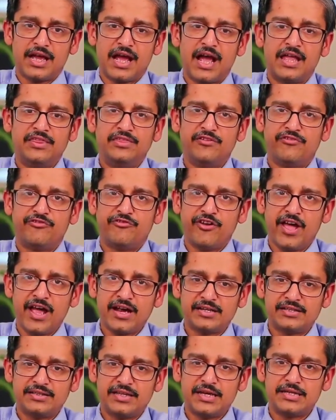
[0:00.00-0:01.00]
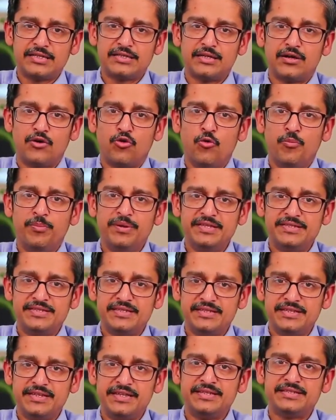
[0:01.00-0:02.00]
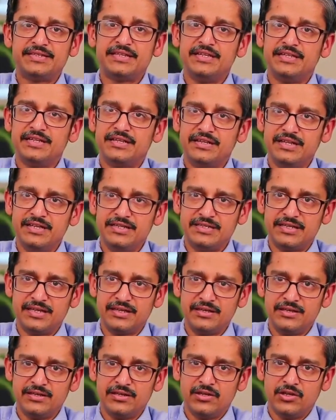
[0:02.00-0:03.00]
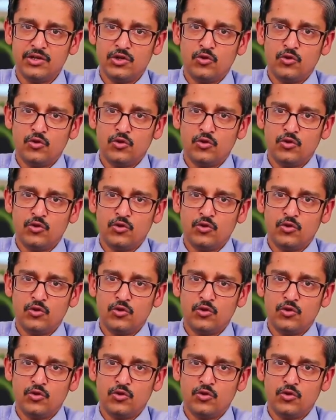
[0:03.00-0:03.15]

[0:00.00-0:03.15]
and the fact that obesity is increasing,